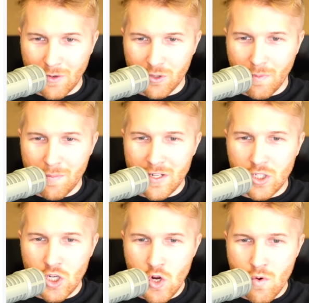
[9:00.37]
There also might be
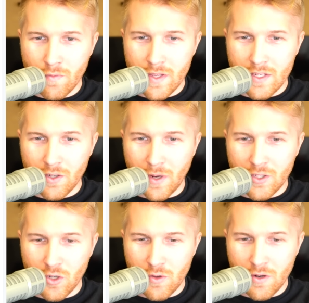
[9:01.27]
two of these. Okay,
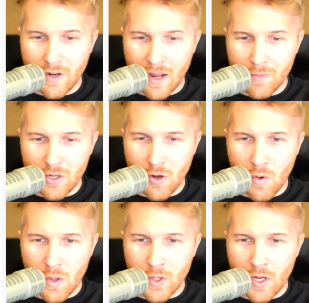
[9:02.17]
so you know what? I'm going to
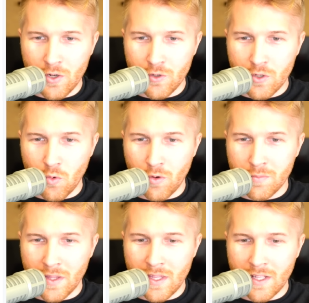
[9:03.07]
go
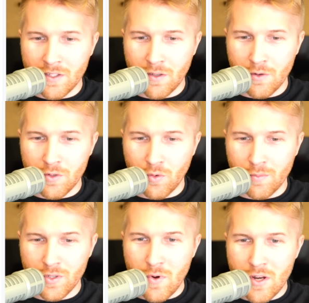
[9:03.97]
thunderstorms. I think that's
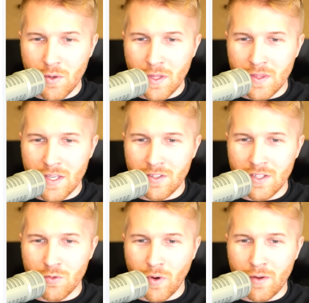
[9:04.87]
thunderstorms. We know that this
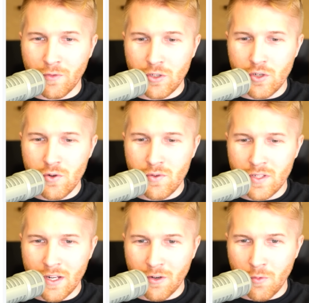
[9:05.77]
is right for
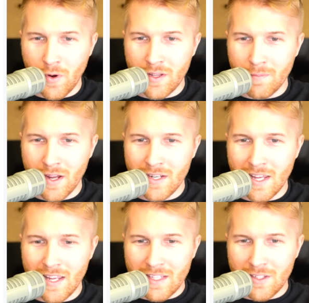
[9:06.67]
Tuesday or
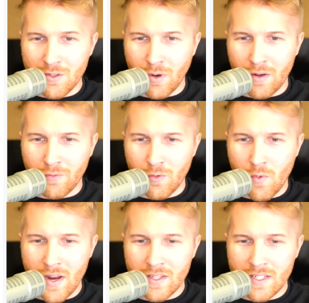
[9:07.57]
Monday. This is right for
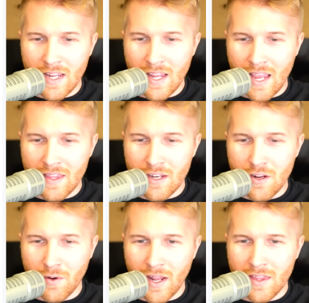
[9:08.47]
Wednesday. And then
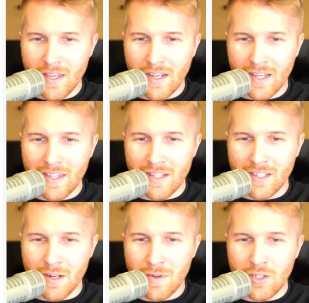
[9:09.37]
you know what I think? I think it's
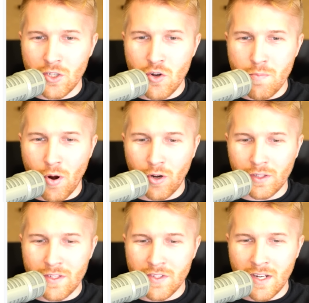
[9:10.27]
going to be two
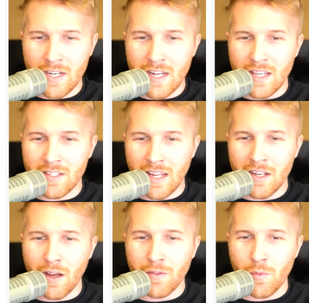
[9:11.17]
partly sunny days to
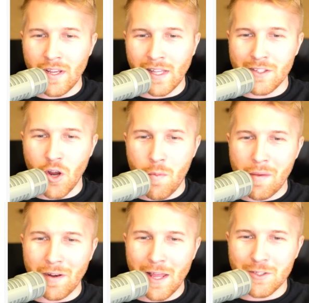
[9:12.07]
end off the week. Let's go,
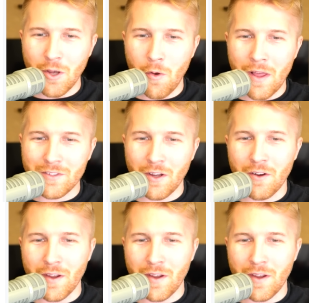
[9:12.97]
baby. Let's go. Let's go.